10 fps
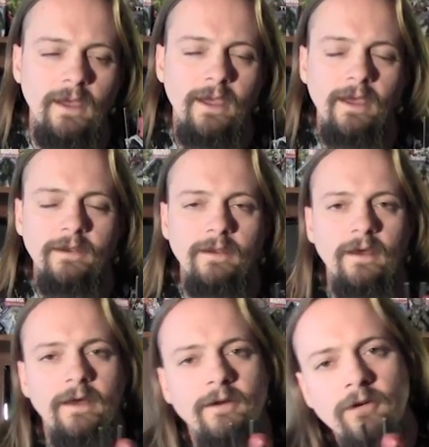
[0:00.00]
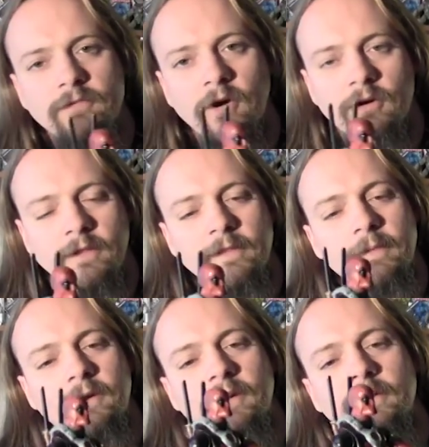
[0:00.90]
and I don't know if y'all heard that in the
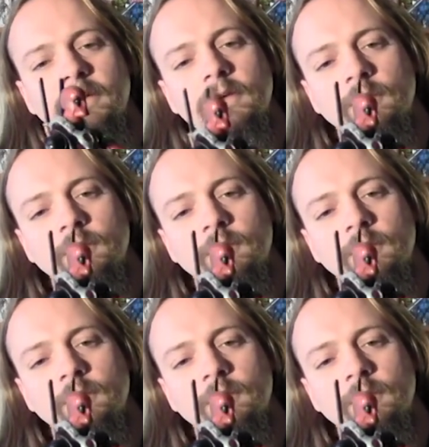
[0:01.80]
background.